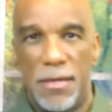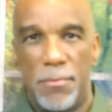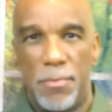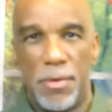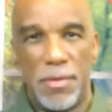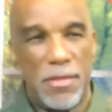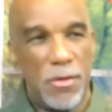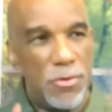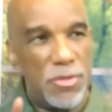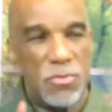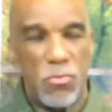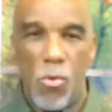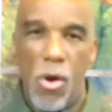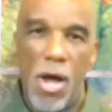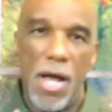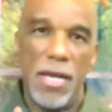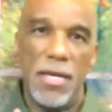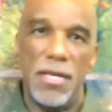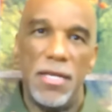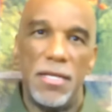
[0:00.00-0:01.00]
But there was
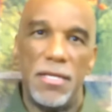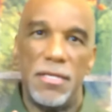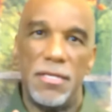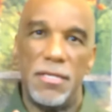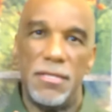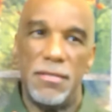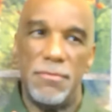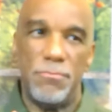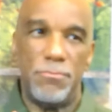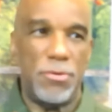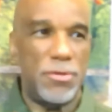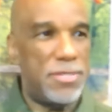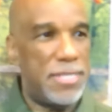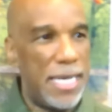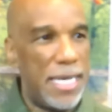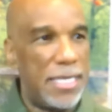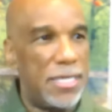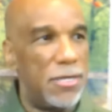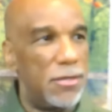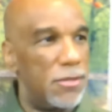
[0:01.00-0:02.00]
one
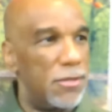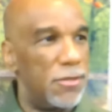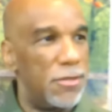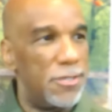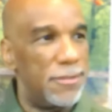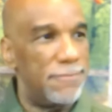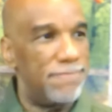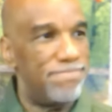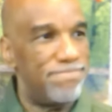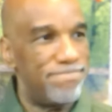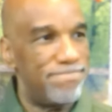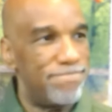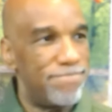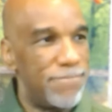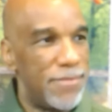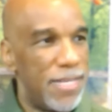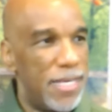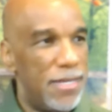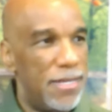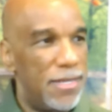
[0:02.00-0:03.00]
particular
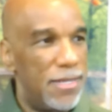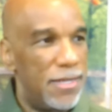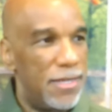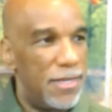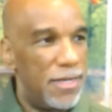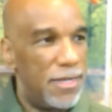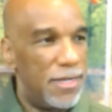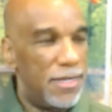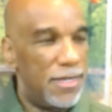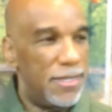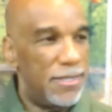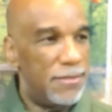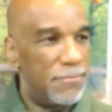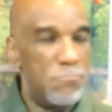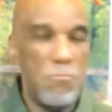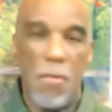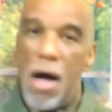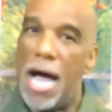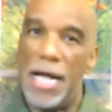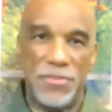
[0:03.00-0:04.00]

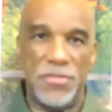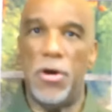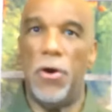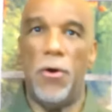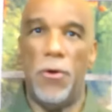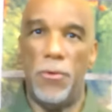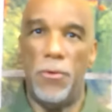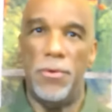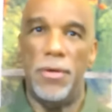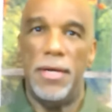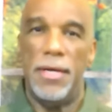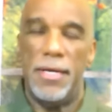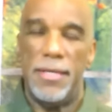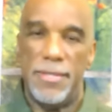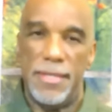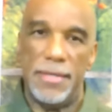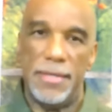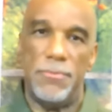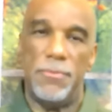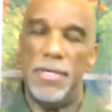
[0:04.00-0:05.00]
motto
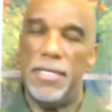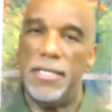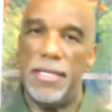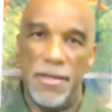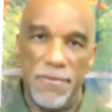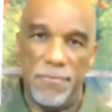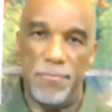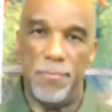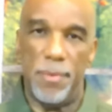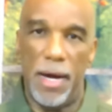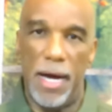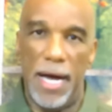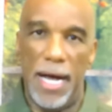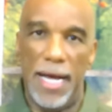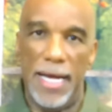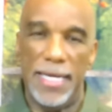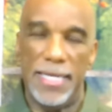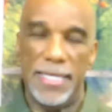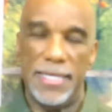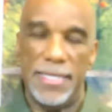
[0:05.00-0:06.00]
that we live
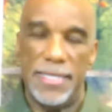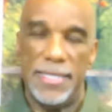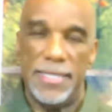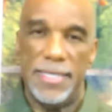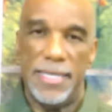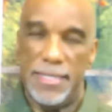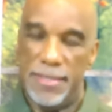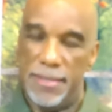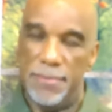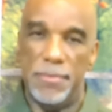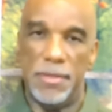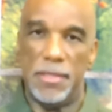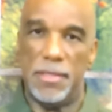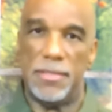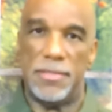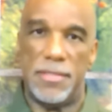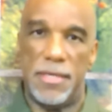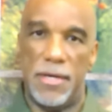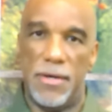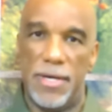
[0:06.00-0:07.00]
by in the
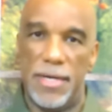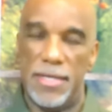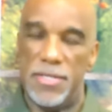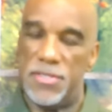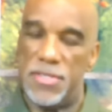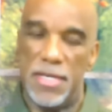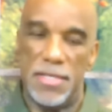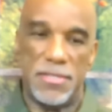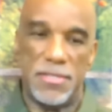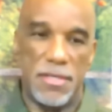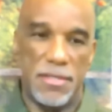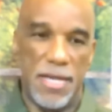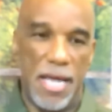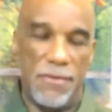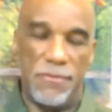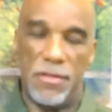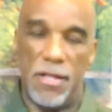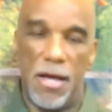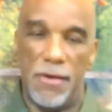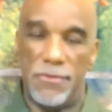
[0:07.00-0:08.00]
military, and it says a
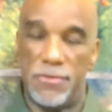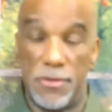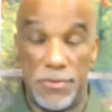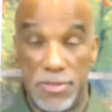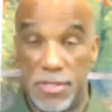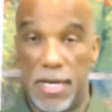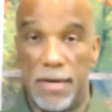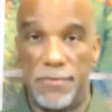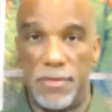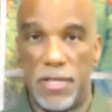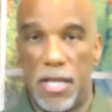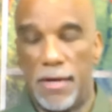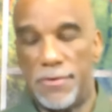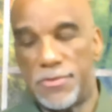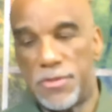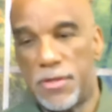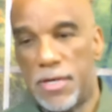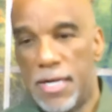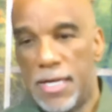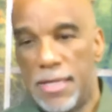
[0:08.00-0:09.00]
naval officer, I was a naval
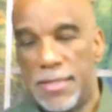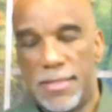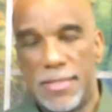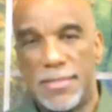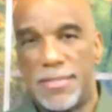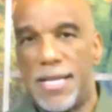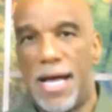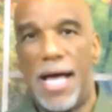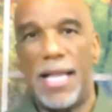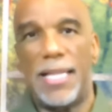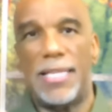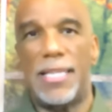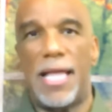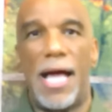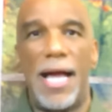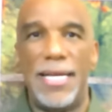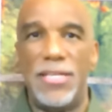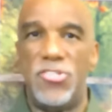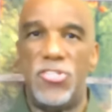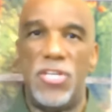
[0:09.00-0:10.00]
officer, does not
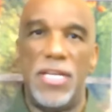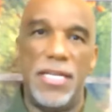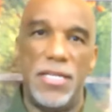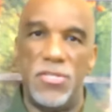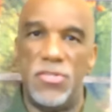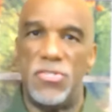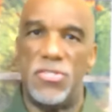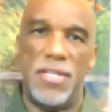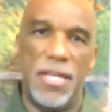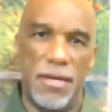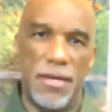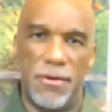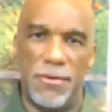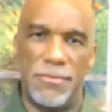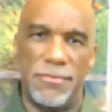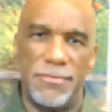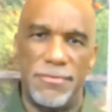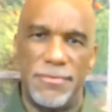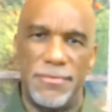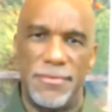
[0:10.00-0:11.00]
lie, cheat, and
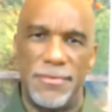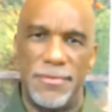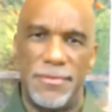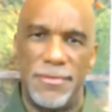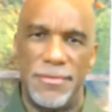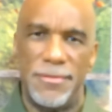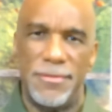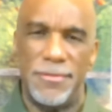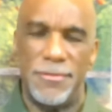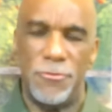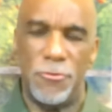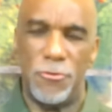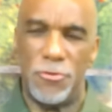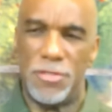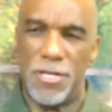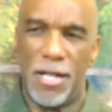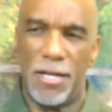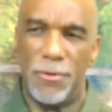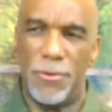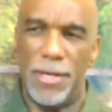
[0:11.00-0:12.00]
steal, nor
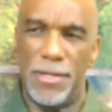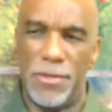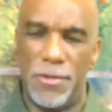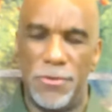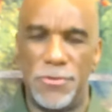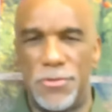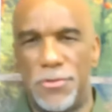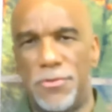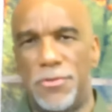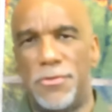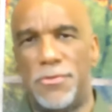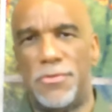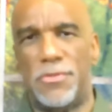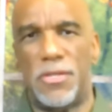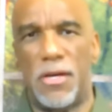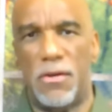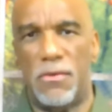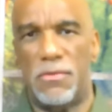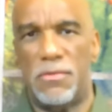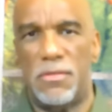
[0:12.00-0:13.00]
tolerate those who do
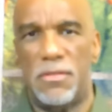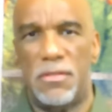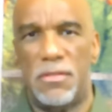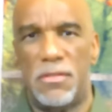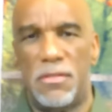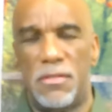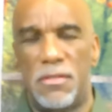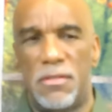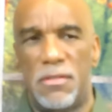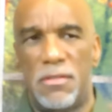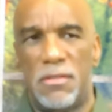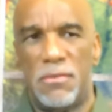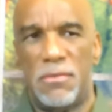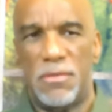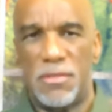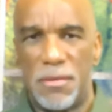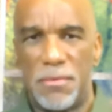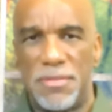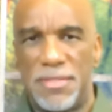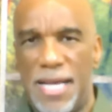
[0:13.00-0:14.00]
so.
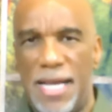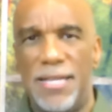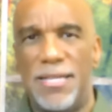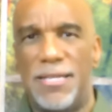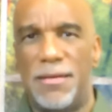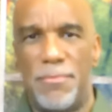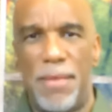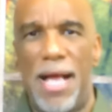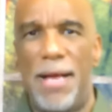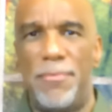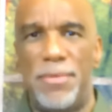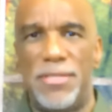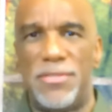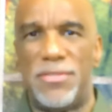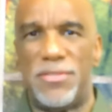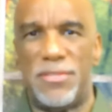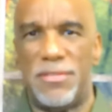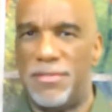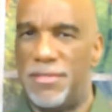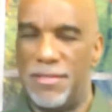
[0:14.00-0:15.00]
Well, the Ten
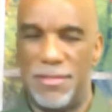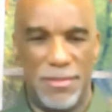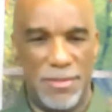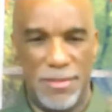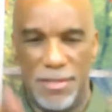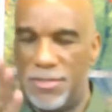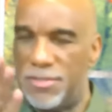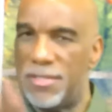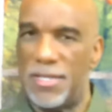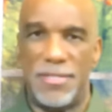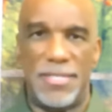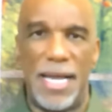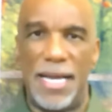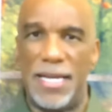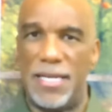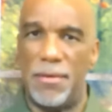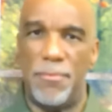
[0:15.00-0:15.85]
Commandments, there's the Ten